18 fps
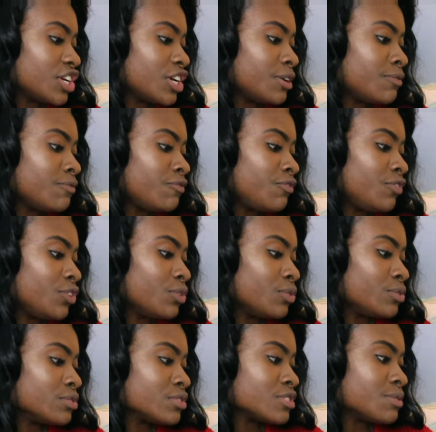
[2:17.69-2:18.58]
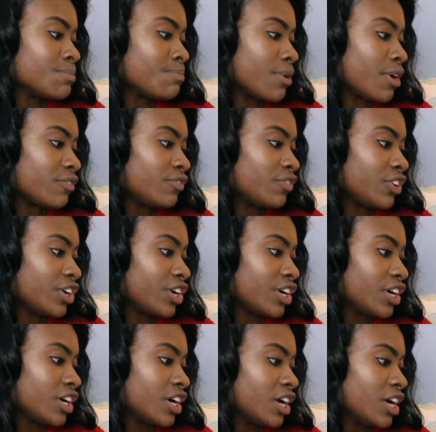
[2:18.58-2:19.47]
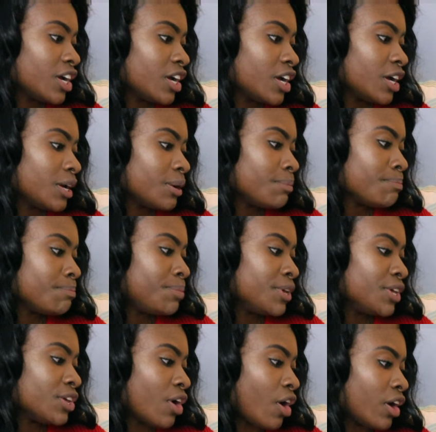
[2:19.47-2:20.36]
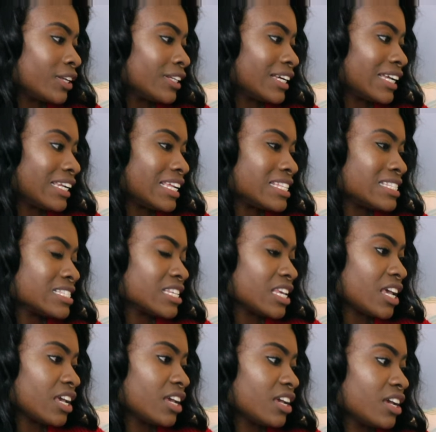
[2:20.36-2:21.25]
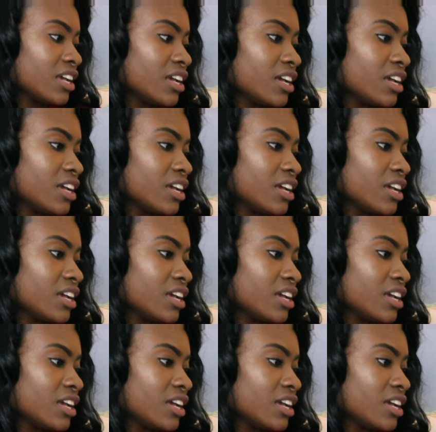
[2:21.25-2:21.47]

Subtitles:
infused buffer beyond cleansing,